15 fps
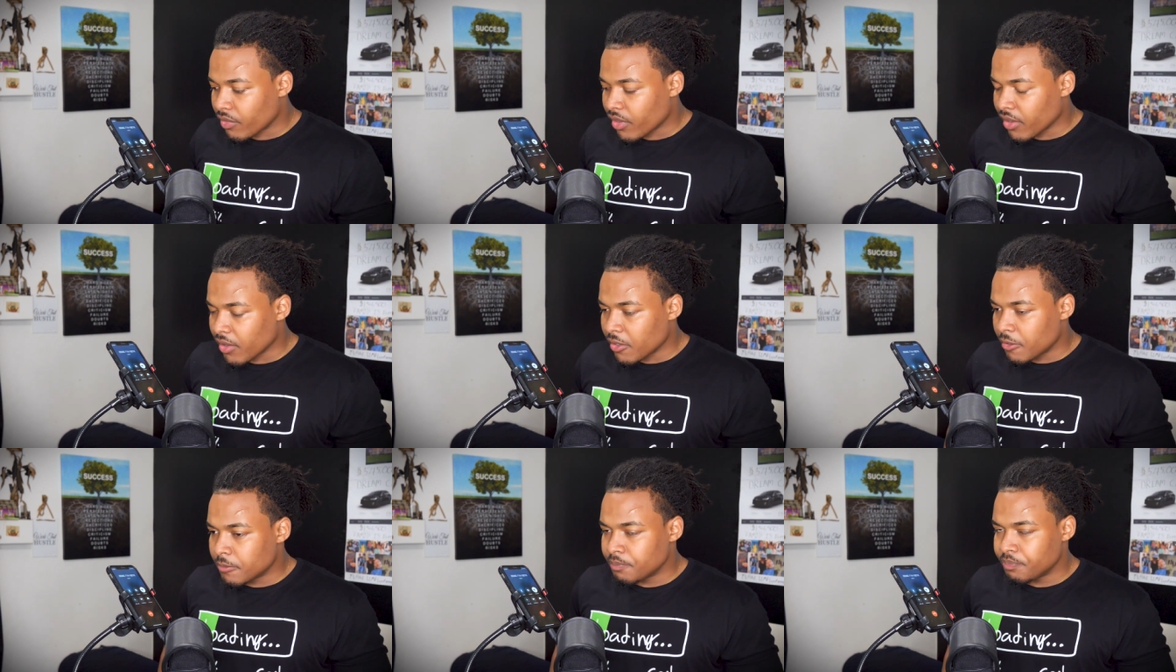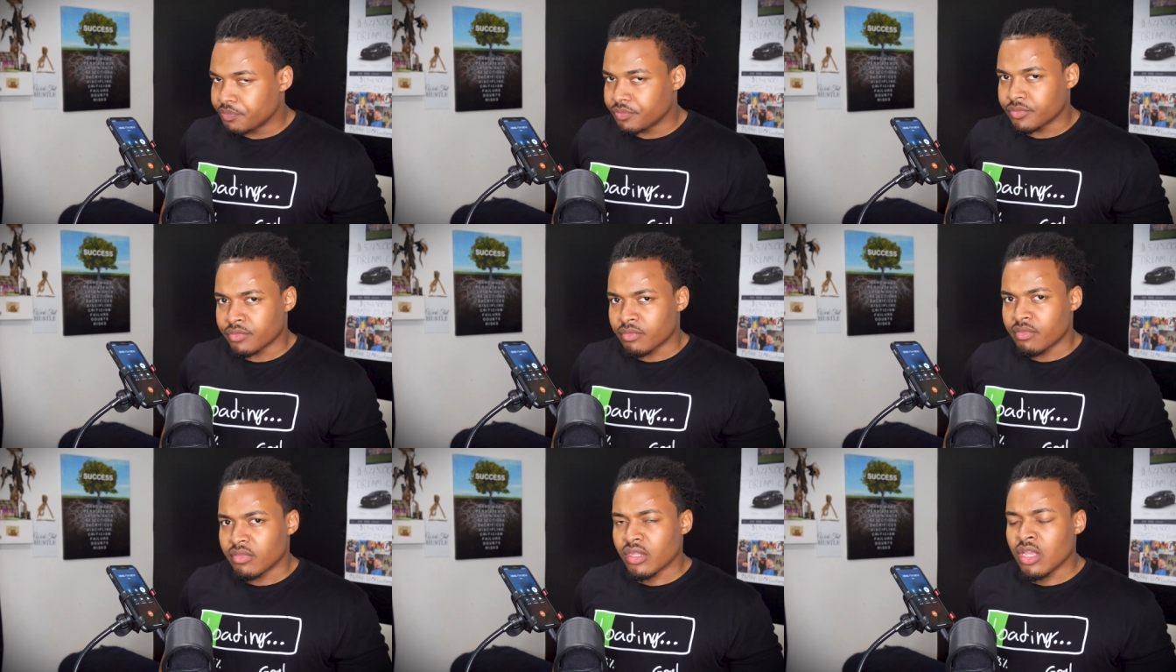no fees at all.
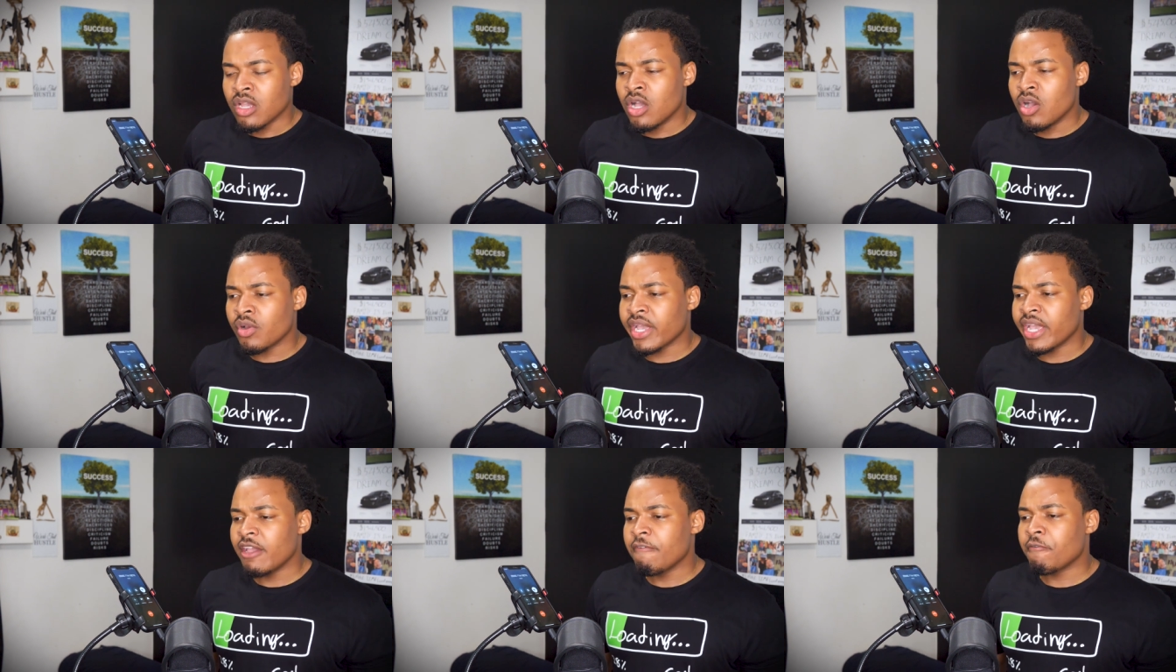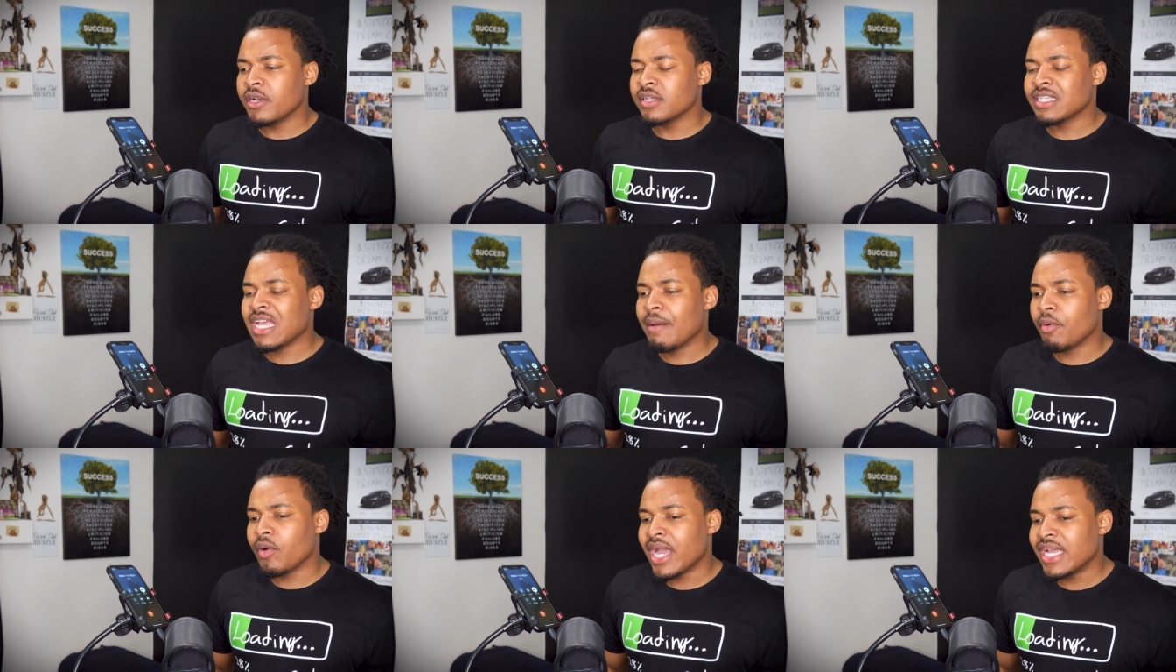Okay, and for
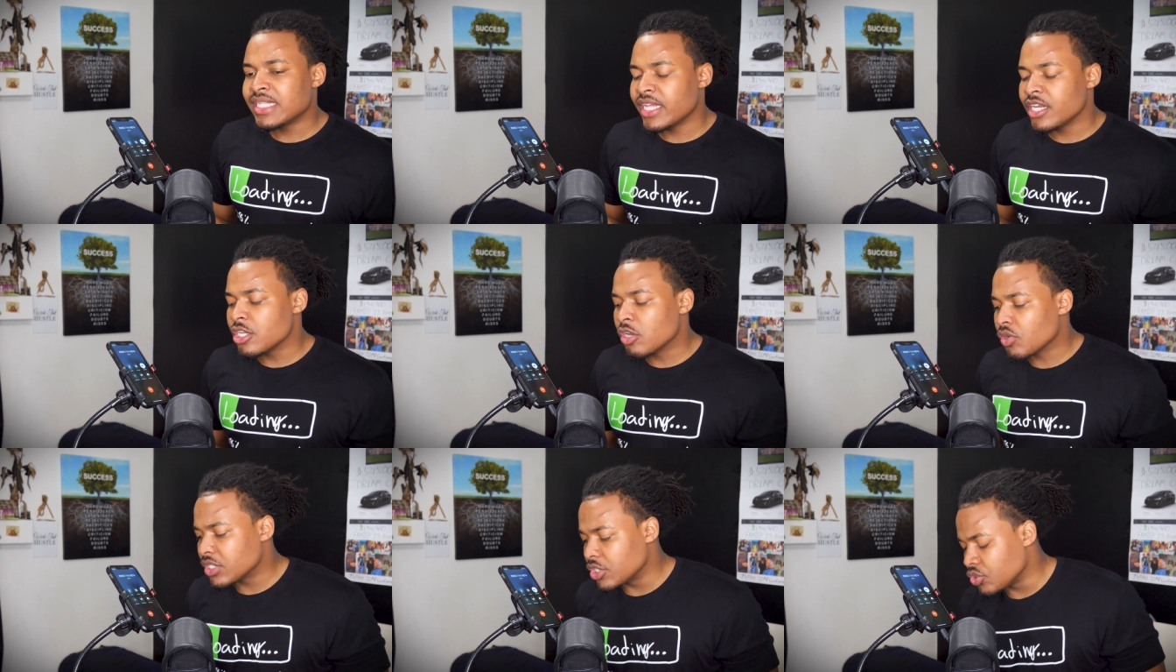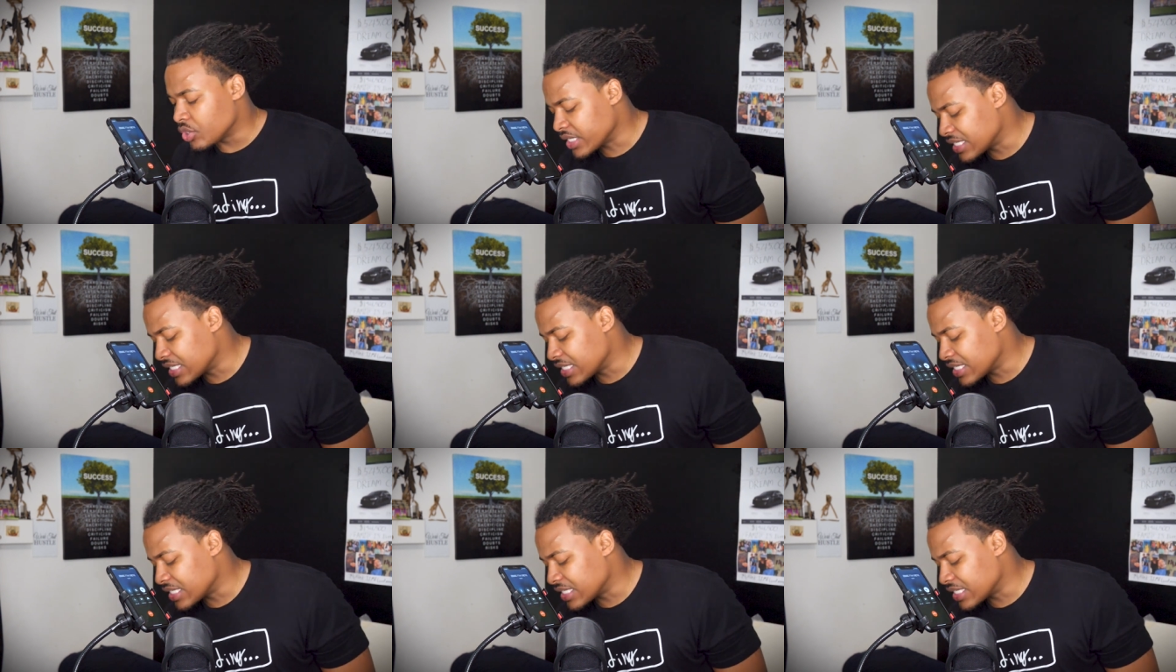example, I did notice that you